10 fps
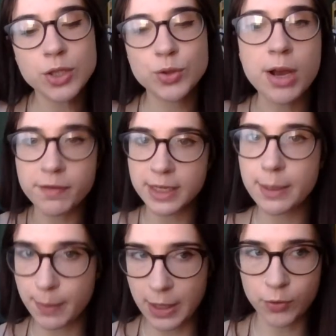Traveling
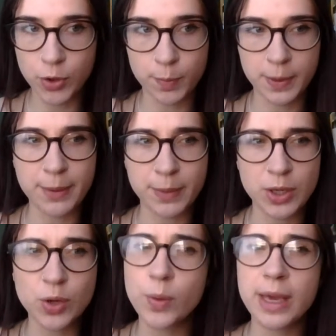in a big group can be
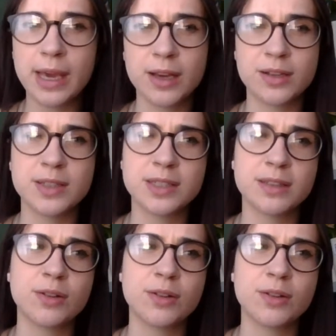annoying because